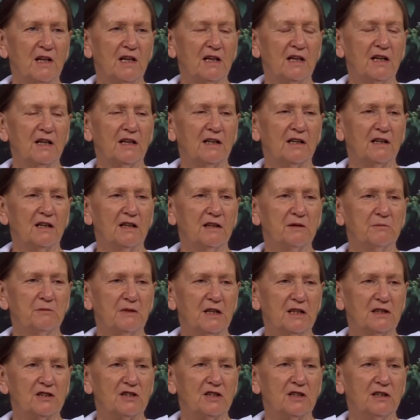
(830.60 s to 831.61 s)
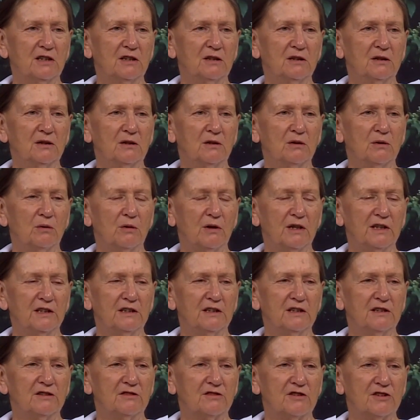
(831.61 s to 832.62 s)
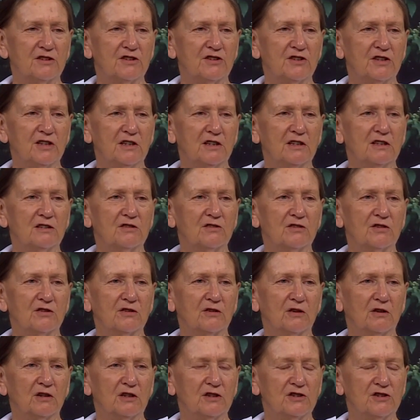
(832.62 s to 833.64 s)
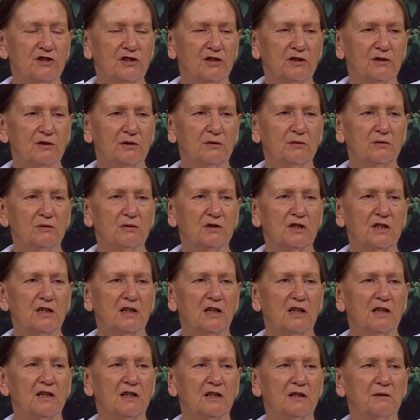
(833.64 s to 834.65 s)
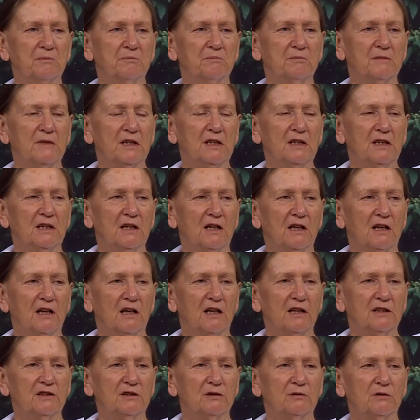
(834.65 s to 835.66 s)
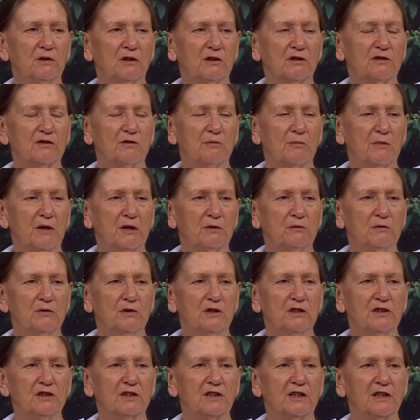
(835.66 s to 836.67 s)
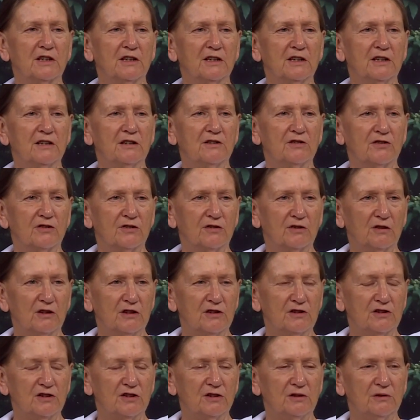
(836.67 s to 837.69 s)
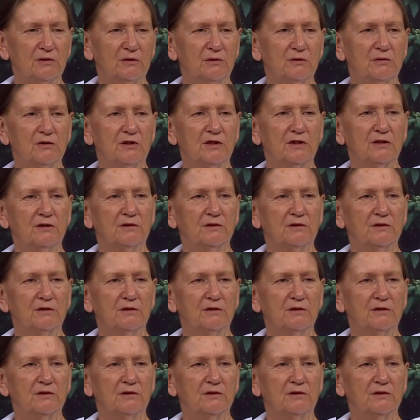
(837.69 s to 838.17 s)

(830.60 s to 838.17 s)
And I'm actually quite interested in solitude. I do a lot of my work in solitude.